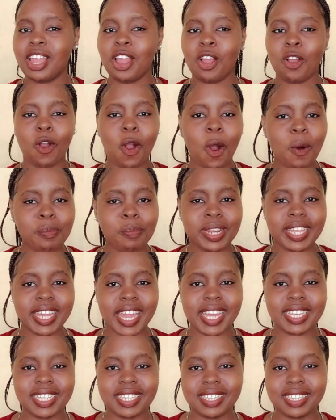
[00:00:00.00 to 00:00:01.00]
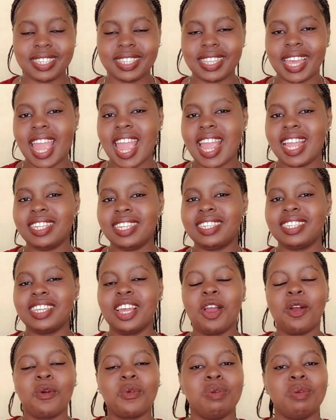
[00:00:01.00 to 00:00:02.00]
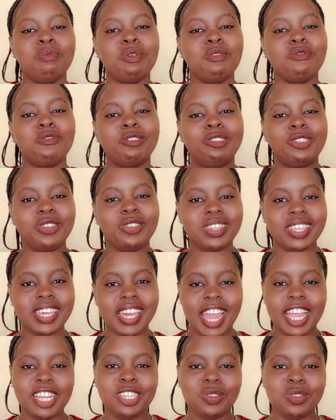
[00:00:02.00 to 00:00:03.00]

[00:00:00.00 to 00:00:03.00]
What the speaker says: complications, and we move to the end